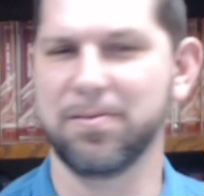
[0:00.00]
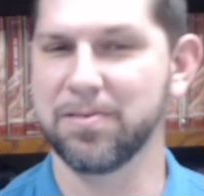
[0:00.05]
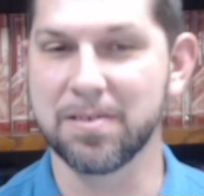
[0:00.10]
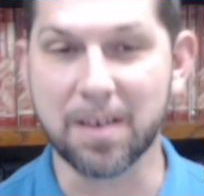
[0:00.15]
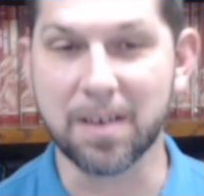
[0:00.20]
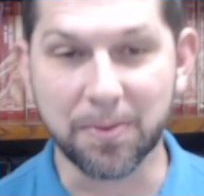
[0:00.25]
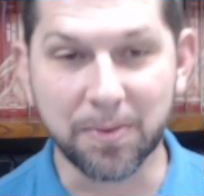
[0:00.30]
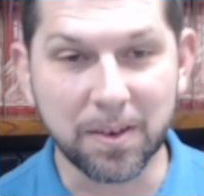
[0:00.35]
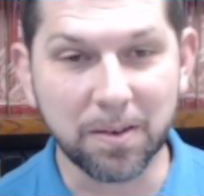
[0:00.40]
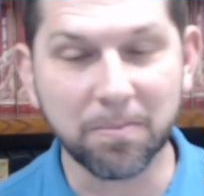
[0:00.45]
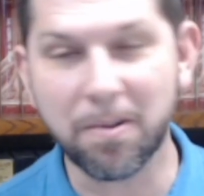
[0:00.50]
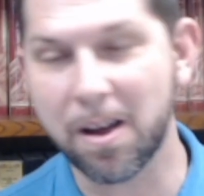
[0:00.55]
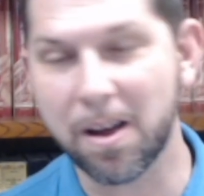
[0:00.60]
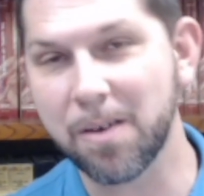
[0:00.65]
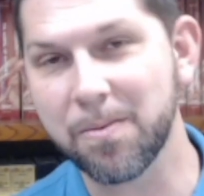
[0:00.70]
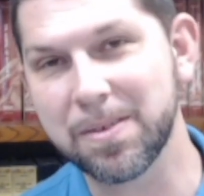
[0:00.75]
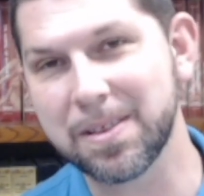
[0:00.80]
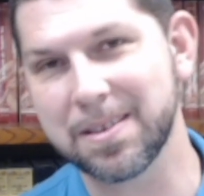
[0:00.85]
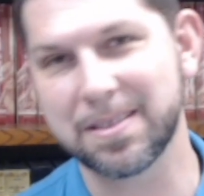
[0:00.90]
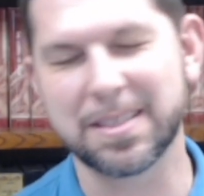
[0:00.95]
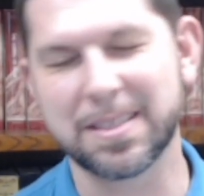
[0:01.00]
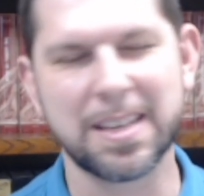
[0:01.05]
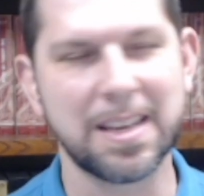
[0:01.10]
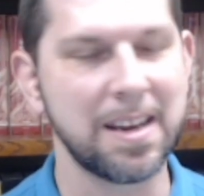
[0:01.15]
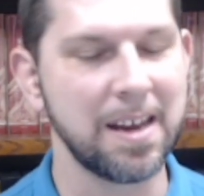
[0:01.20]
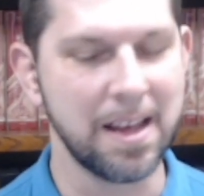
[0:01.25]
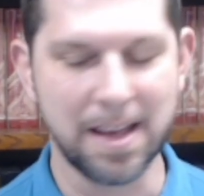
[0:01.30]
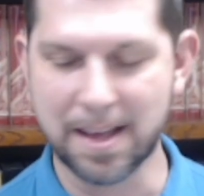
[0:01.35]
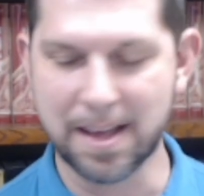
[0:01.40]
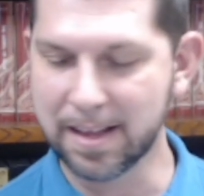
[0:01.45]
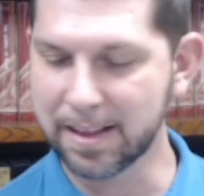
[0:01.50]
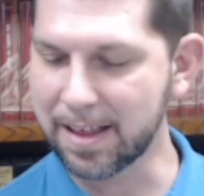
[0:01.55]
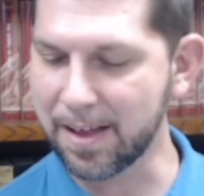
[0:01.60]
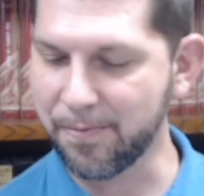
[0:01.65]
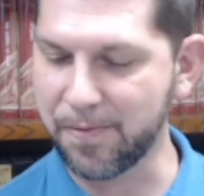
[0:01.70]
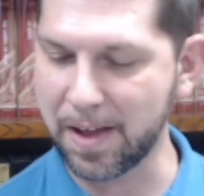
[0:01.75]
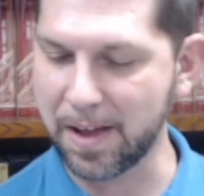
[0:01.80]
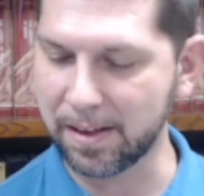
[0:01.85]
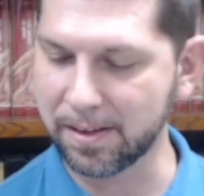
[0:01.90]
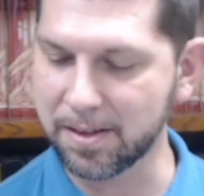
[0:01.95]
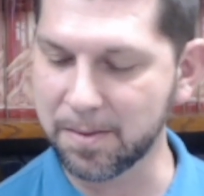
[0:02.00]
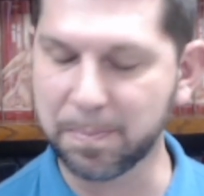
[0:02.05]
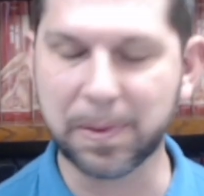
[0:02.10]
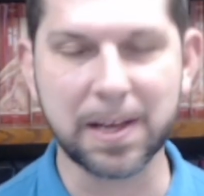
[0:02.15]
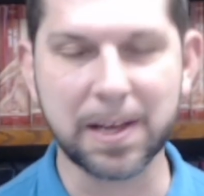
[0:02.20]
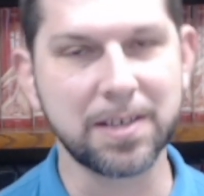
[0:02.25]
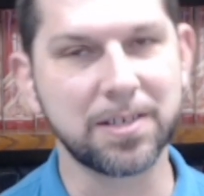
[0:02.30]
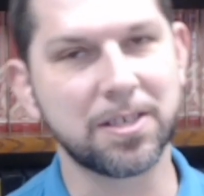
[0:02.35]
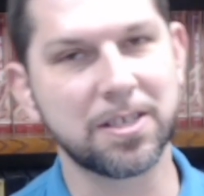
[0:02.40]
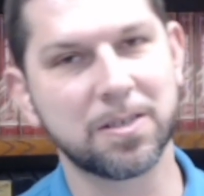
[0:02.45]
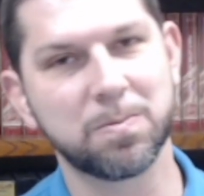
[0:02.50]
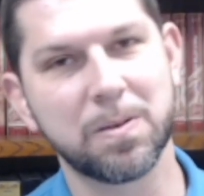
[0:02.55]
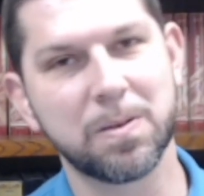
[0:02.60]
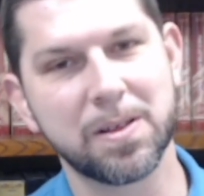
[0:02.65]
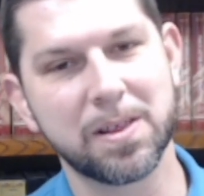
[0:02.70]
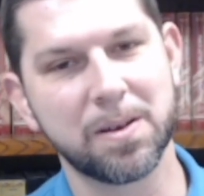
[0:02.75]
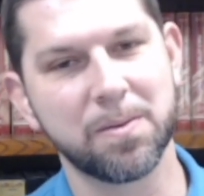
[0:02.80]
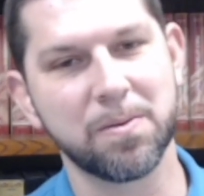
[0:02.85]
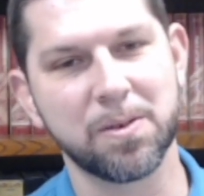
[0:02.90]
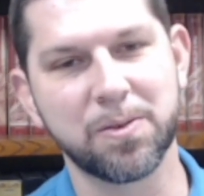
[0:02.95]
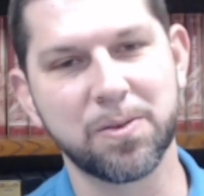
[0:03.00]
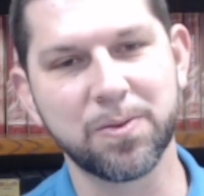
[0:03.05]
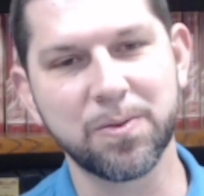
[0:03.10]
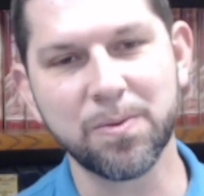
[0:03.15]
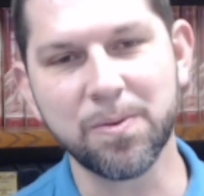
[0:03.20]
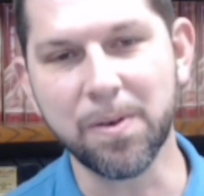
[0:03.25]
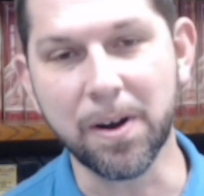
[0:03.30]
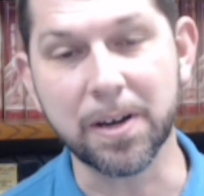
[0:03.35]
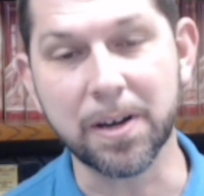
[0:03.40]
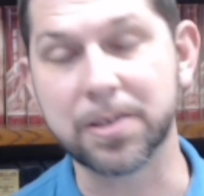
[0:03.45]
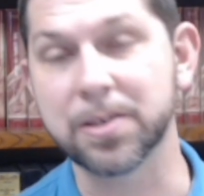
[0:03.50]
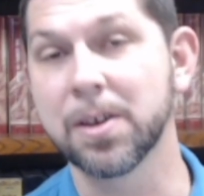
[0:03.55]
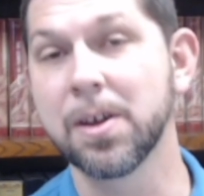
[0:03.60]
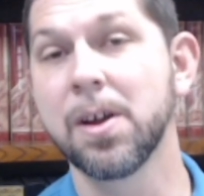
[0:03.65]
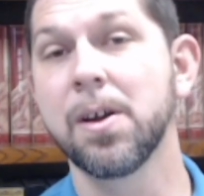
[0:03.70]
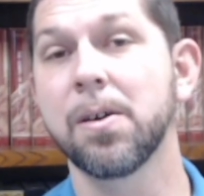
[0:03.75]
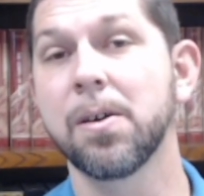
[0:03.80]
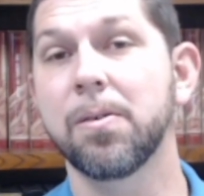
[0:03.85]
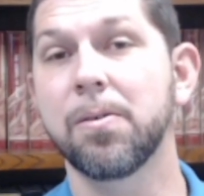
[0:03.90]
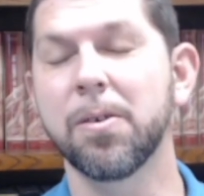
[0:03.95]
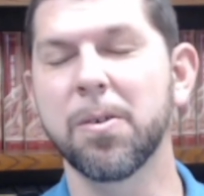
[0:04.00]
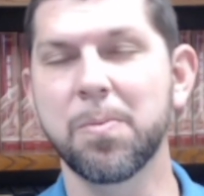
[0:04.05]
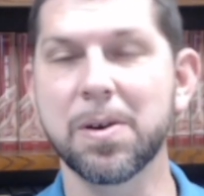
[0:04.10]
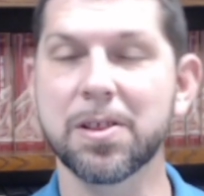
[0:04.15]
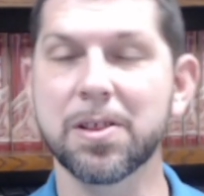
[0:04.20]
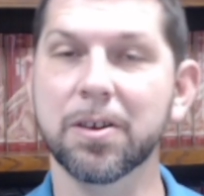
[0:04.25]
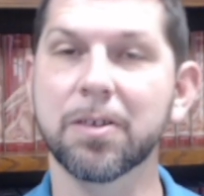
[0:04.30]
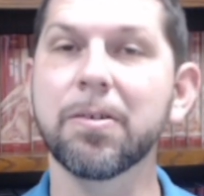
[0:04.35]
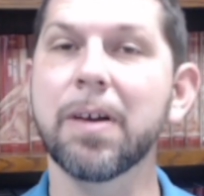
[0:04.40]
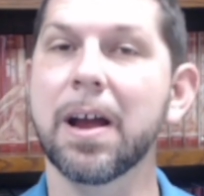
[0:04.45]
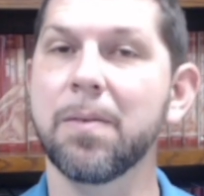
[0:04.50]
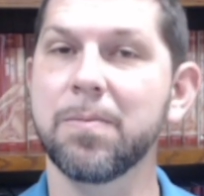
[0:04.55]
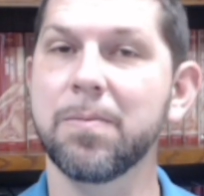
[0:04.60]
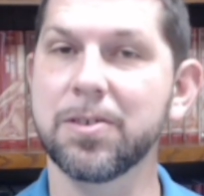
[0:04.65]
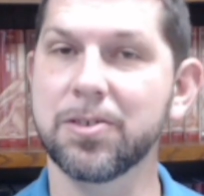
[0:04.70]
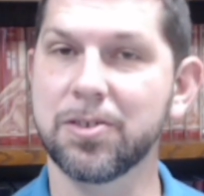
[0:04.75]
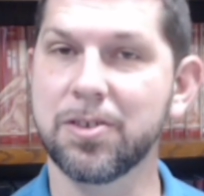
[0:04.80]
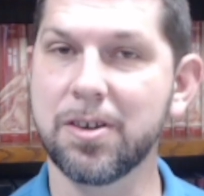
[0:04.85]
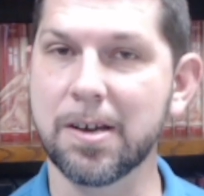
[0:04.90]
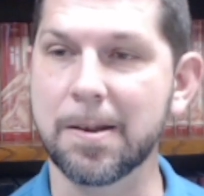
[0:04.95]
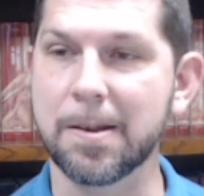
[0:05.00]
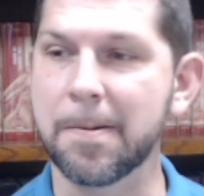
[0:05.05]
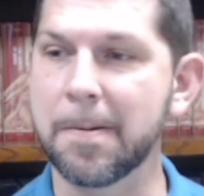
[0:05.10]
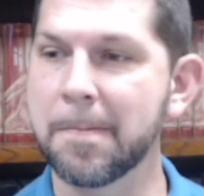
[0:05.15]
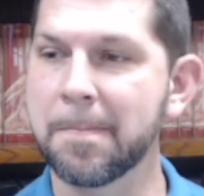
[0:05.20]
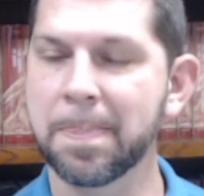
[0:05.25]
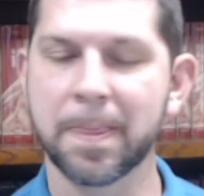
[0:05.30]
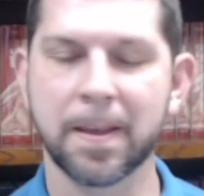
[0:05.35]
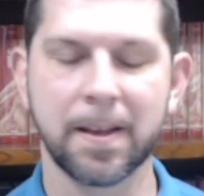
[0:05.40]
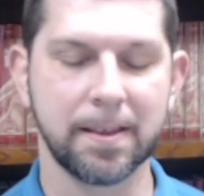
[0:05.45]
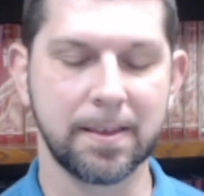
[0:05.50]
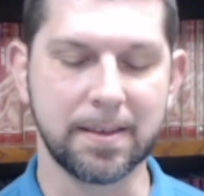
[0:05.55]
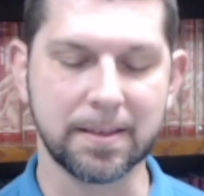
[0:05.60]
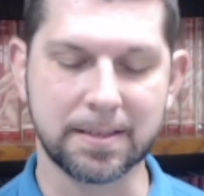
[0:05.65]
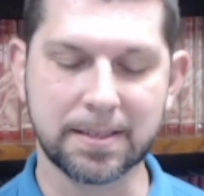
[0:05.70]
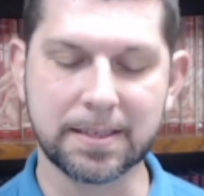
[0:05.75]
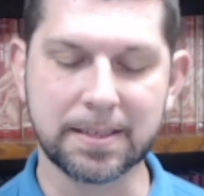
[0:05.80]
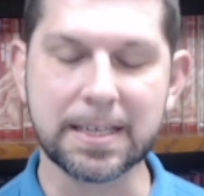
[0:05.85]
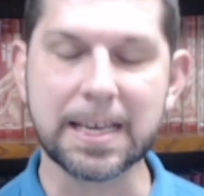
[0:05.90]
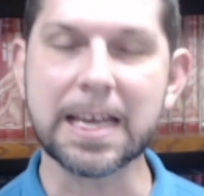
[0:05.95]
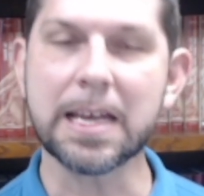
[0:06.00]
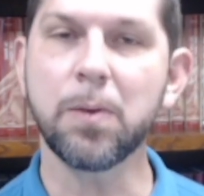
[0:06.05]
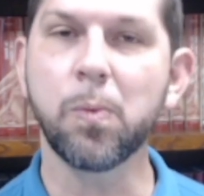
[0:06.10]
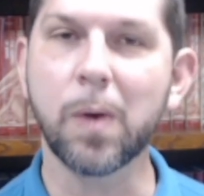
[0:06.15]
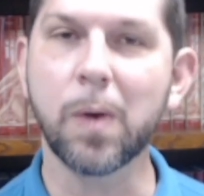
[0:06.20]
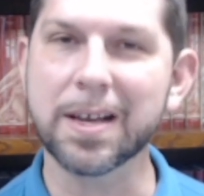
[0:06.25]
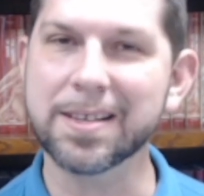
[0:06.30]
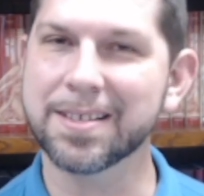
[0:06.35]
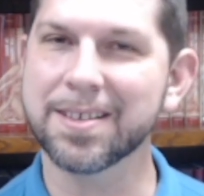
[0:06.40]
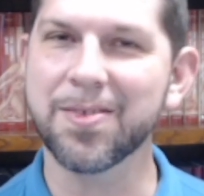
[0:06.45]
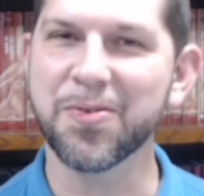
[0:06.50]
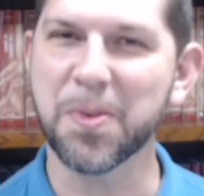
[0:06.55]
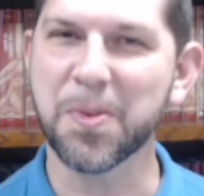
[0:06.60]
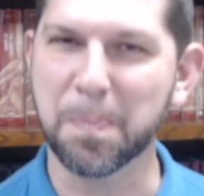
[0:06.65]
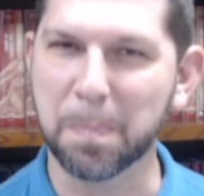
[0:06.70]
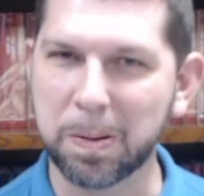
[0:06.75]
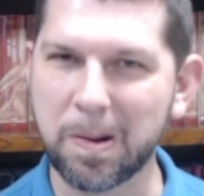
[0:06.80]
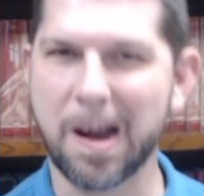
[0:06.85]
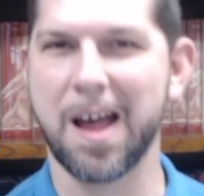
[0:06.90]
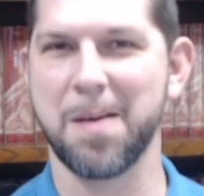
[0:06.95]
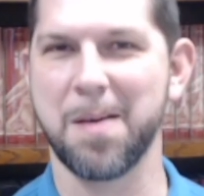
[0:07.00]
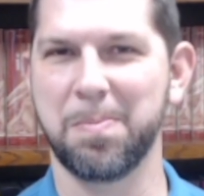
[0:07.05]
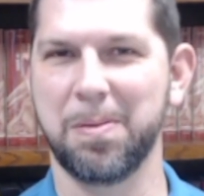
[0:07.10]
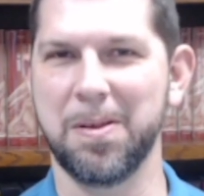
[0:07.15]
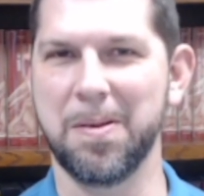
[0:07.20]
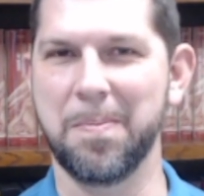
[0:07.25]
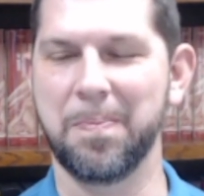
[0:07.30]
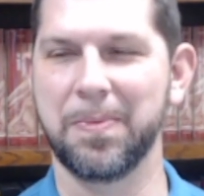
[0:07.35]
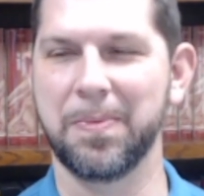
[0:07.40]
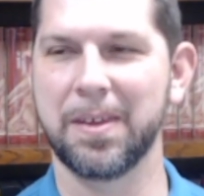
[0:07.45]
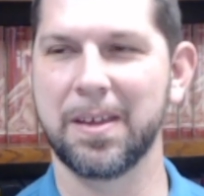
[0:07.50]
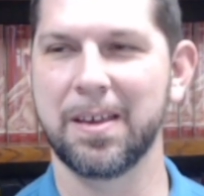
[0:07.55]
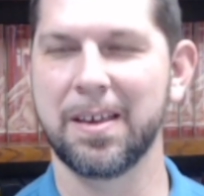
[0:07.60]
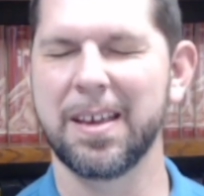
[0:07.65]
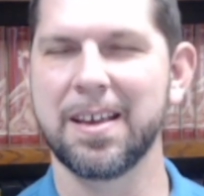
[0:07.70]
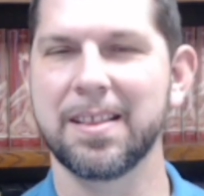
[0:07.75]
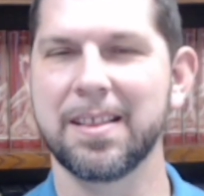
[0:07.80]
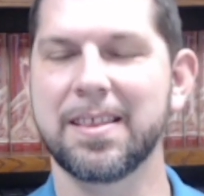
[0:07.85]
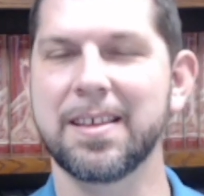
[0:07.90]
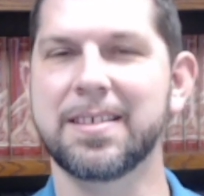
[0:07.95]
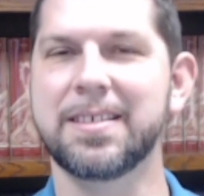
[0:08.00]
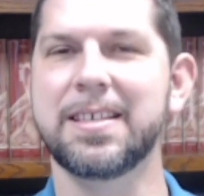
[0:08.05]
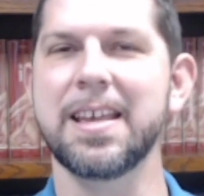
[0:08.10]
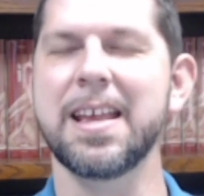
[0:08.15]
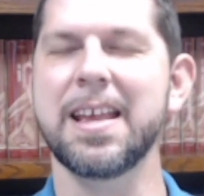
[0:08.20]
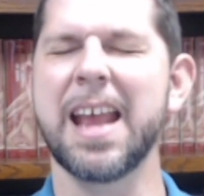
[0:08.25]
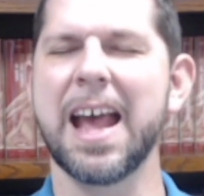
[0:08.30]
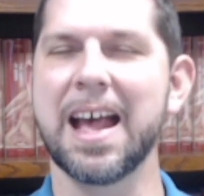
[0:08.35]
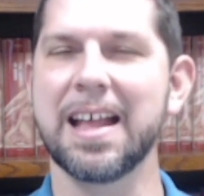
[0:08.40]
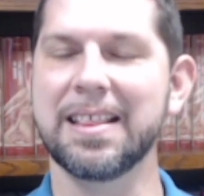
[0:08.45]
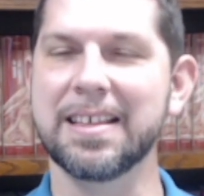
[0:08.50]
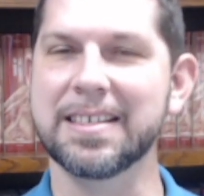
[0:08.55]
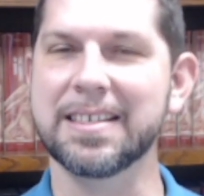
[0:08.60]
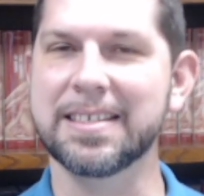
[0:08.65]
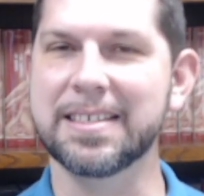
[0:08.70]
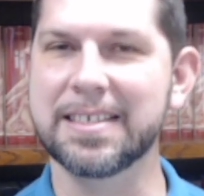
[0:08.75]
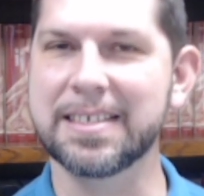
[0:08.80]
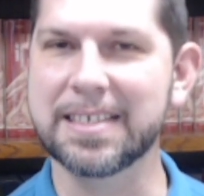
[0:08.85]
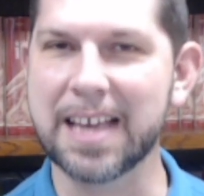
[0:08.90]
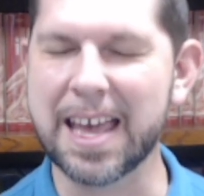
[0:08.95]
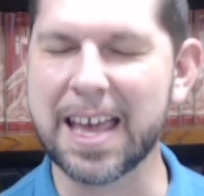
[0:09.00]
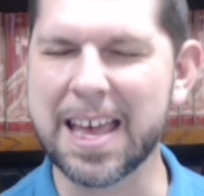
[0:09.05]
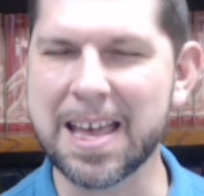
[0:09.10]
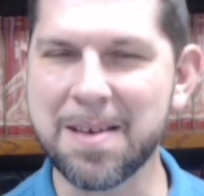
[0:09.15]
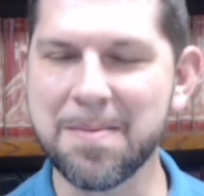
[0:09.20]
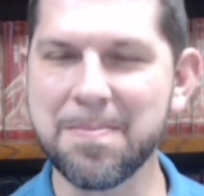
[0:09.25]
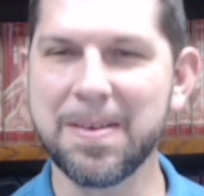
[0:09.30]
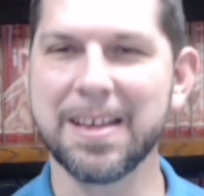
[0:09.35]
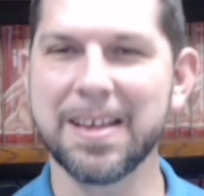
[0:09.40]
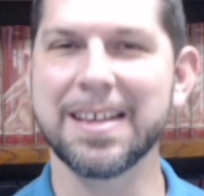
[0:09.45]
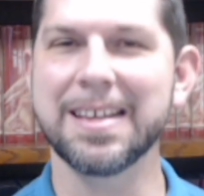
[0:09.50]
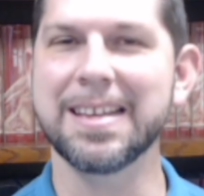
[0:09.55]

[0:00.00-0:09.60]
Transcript: There's nothing wrong with the seed that fell in the places where there were thorns or where the ground was good the seed wasn't the problem. The seed had the same